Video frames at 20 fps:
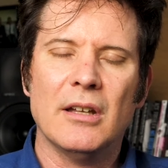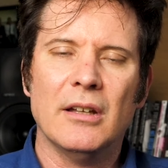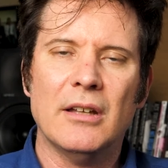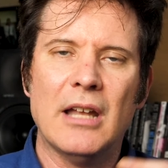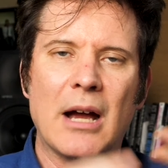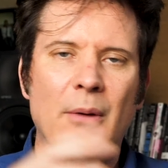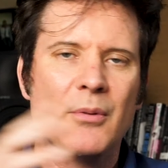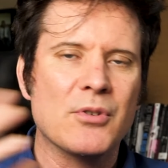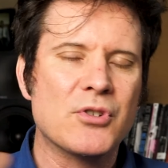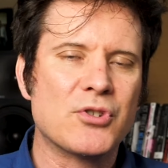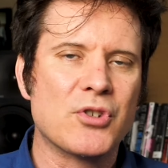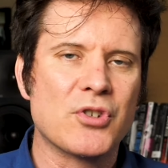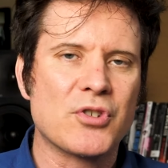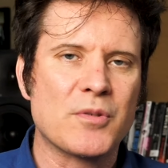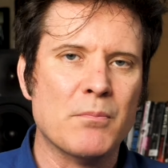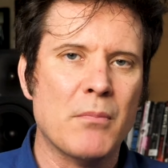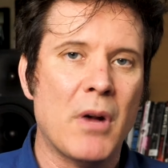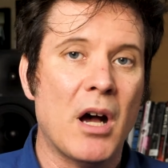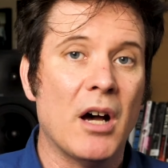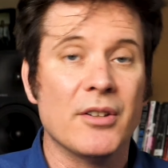now it's
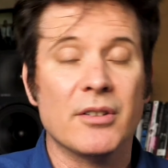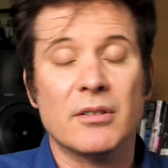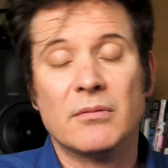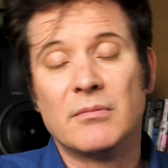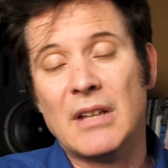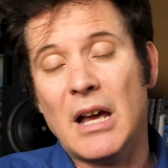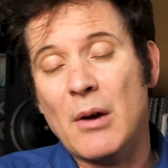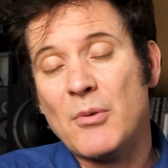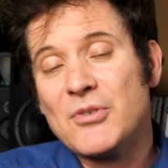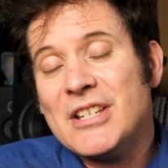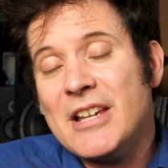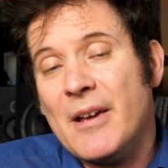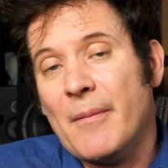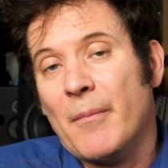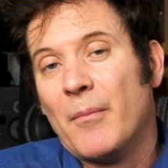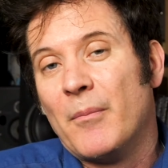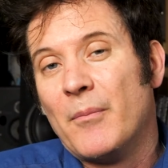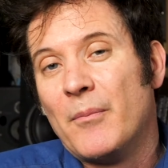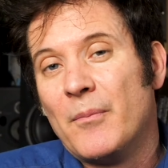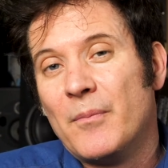just mud. That was
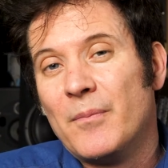it.